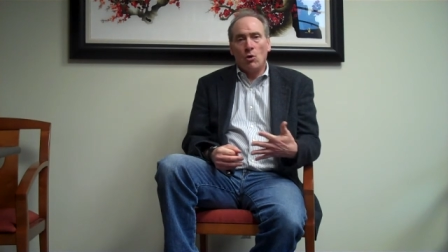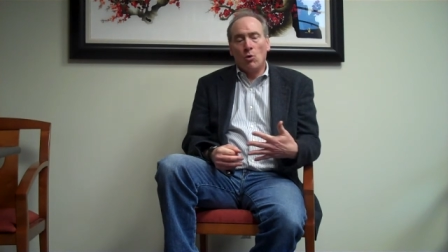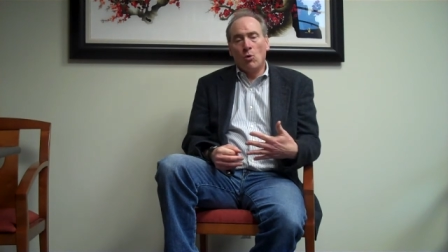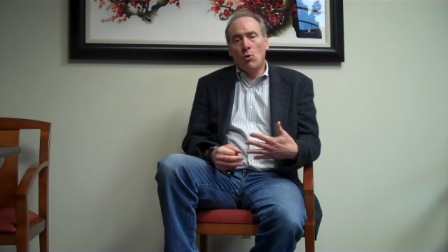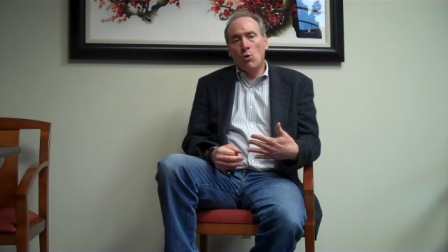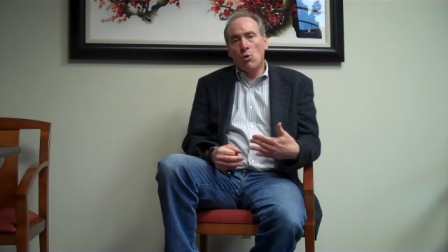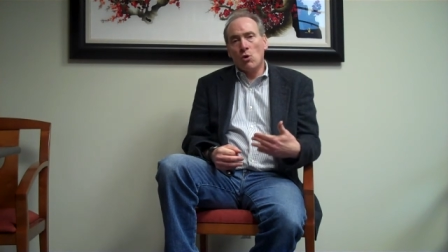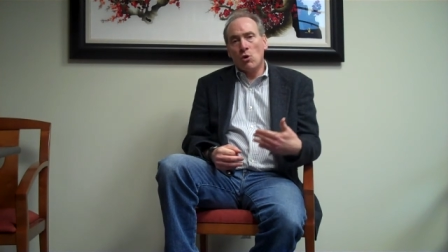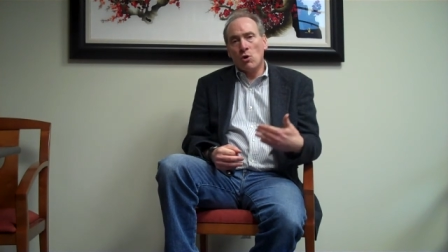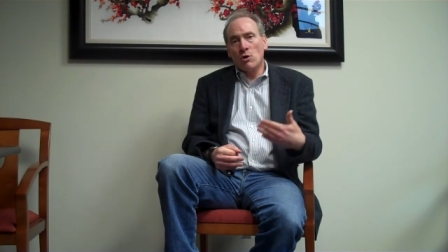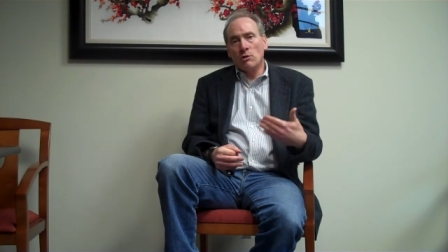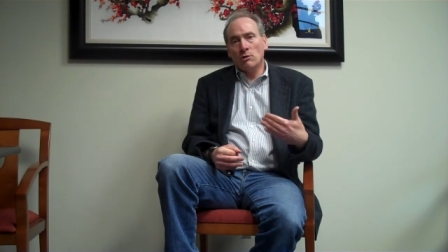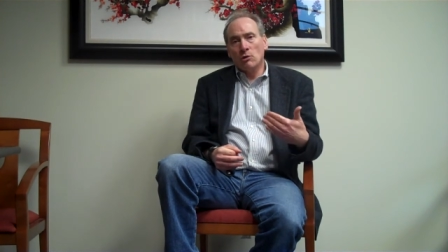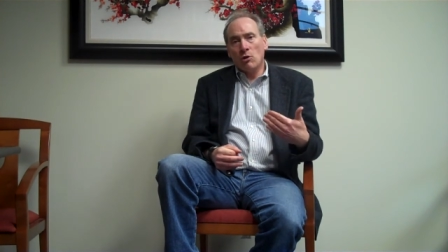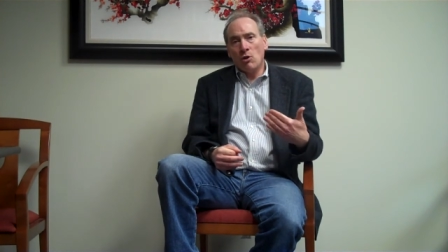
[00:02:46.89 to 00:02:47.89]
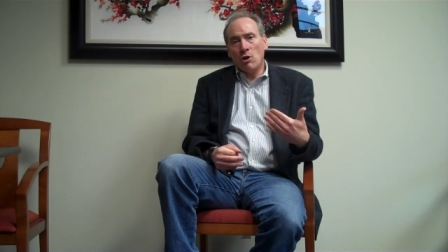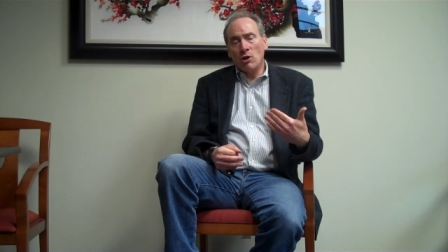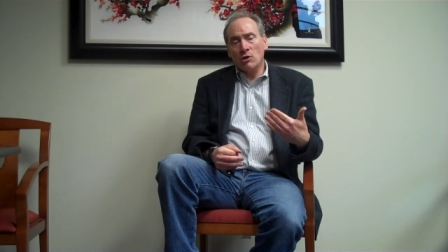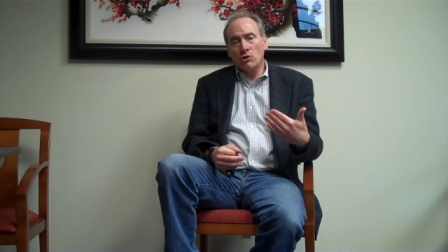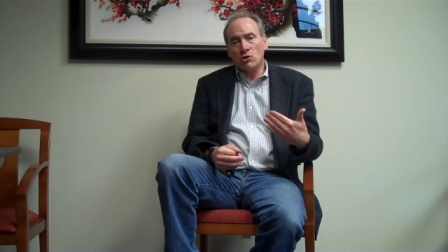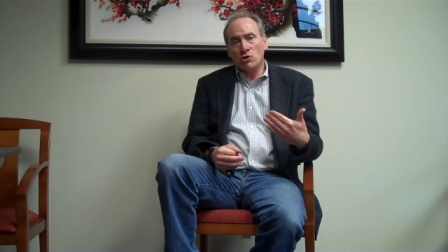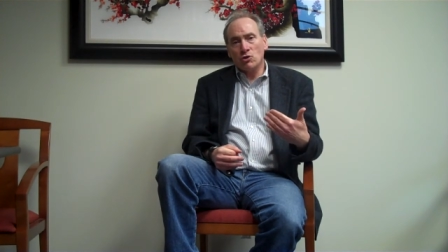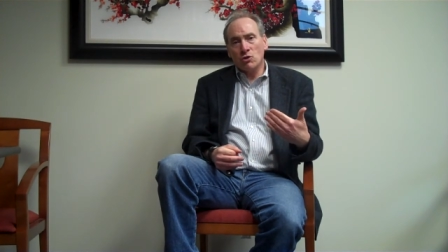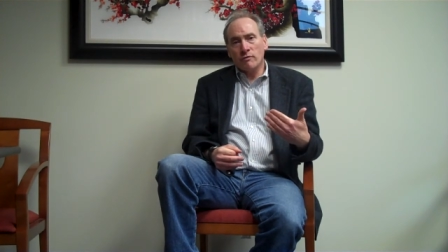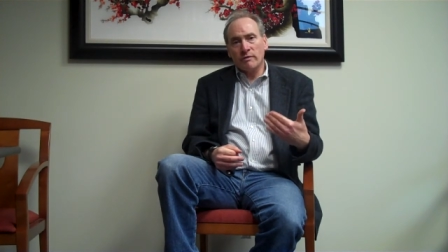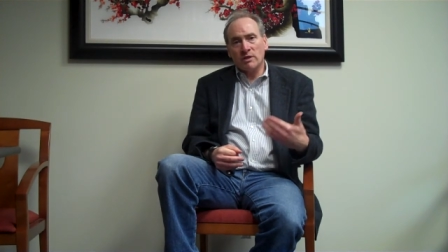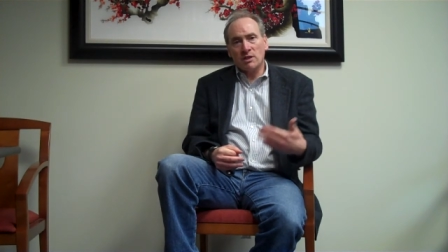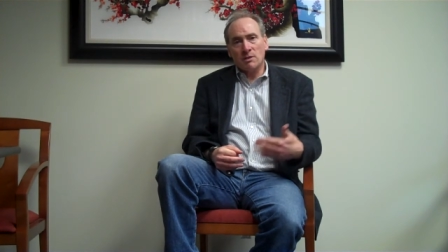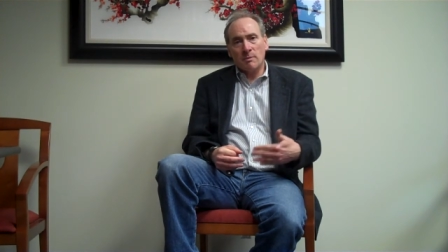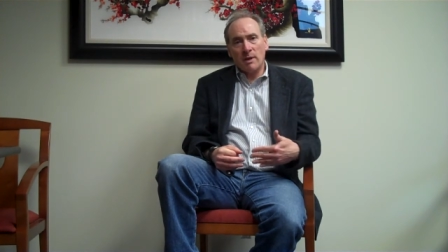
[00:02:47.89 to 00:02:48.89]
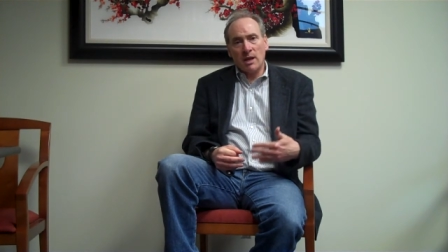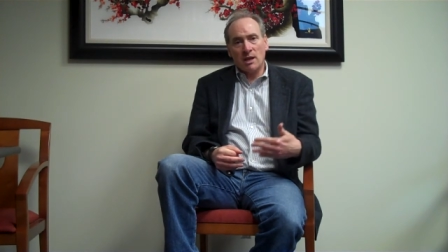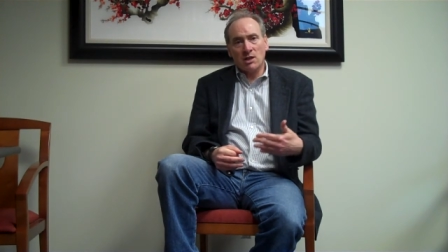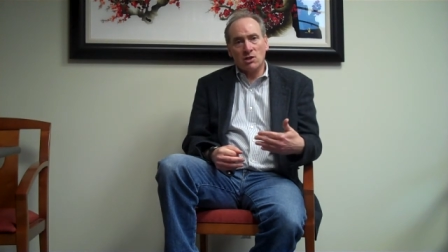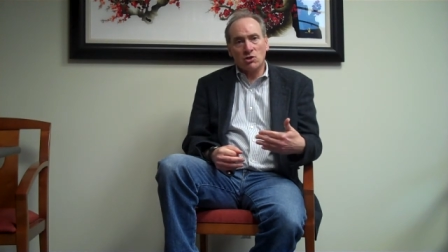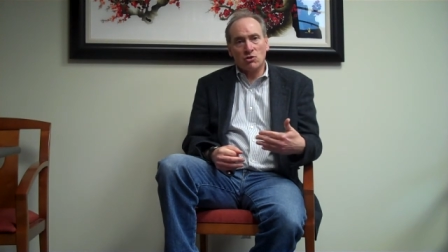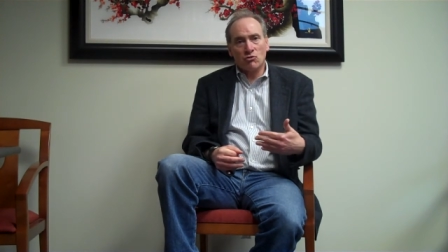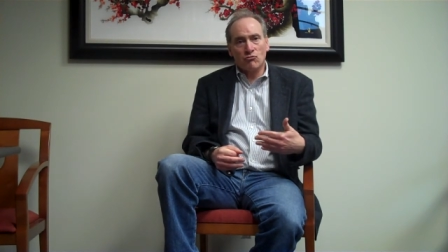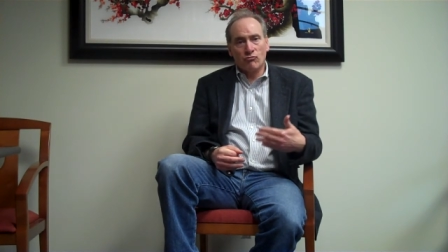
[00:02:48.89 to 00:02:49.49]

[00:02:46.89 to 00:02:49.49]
or long-serving Spanish